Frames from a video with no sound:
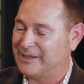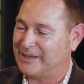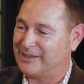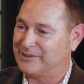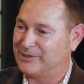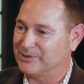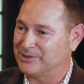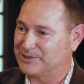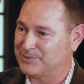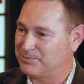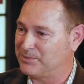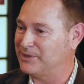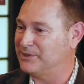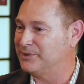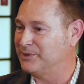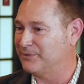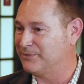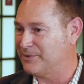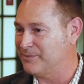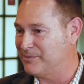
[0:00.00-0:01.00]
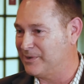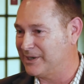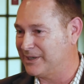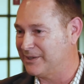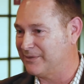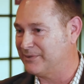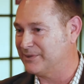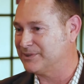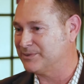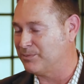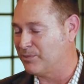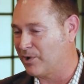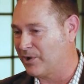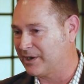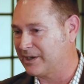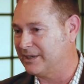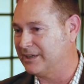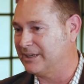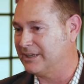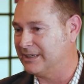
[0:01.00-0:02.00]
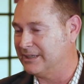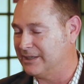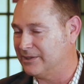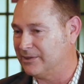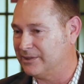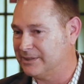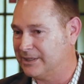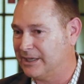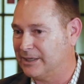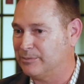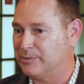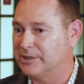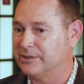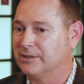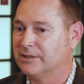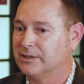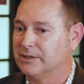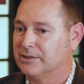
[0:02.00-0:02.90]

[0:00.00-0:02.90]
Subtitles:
And they'll spend different money if it's marketing and entertainment.